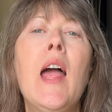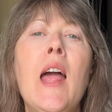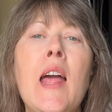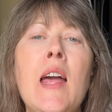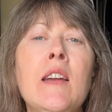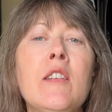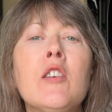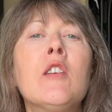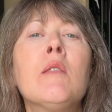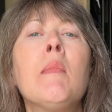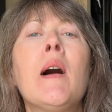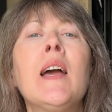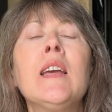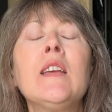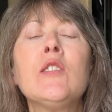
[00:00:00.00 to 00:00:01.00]
Enter
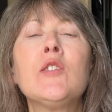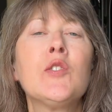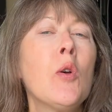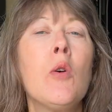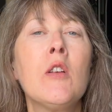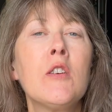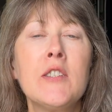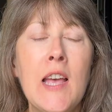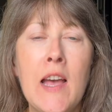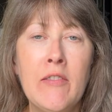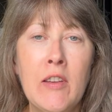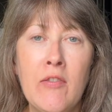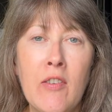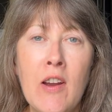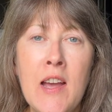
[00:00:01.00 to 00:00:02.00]
my
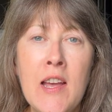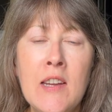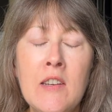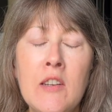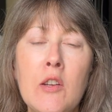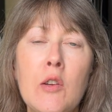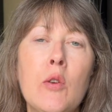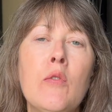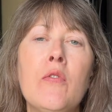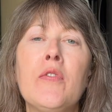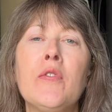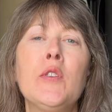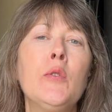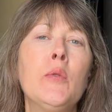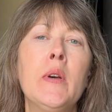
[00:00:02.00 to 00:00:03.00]
solar-savvy friend who
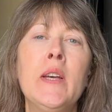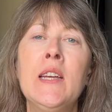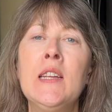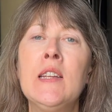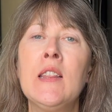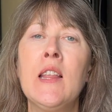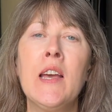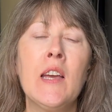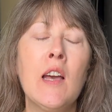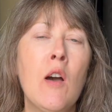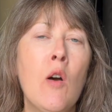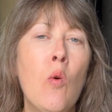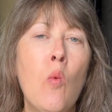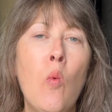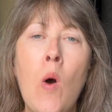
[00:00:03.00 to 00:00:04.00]
flew in like
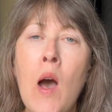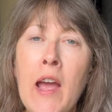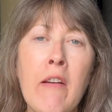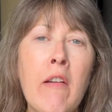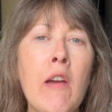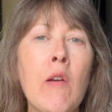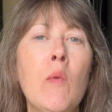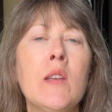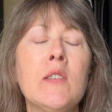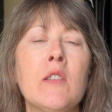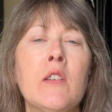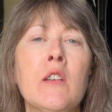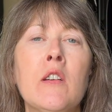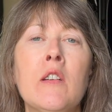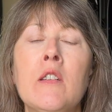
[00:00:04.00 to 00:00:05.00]
a wiring
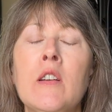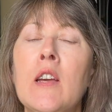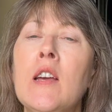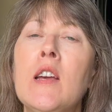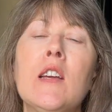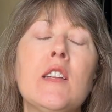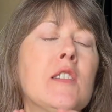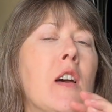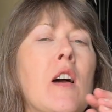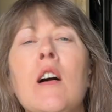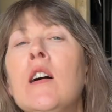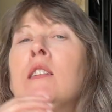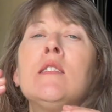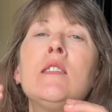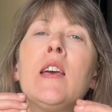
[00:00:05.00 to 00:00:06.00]
wizard to
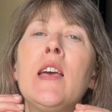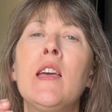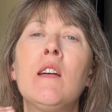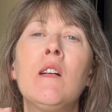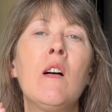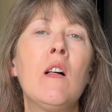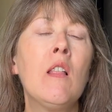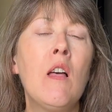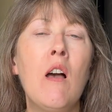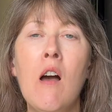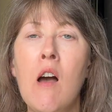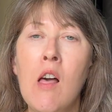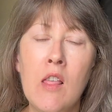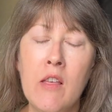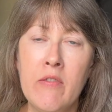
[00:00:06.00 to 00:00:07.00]
untangle
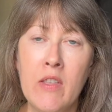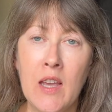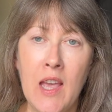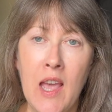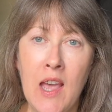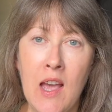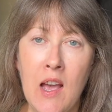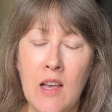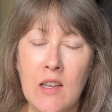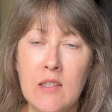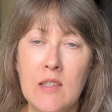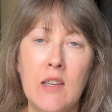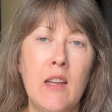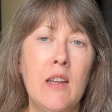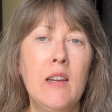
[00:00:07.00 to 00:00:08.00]
all of the
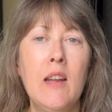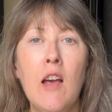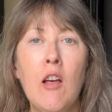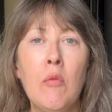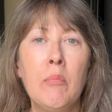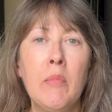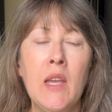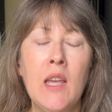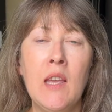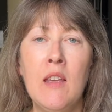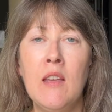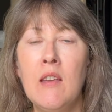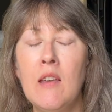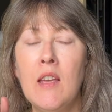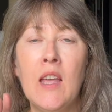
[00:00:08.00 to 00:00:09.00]
chaos and help me
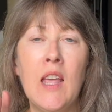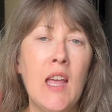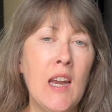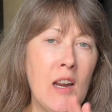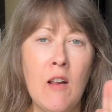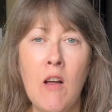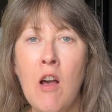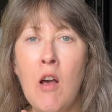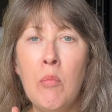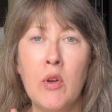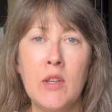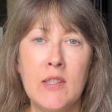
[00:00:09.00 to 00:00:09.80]
get it all put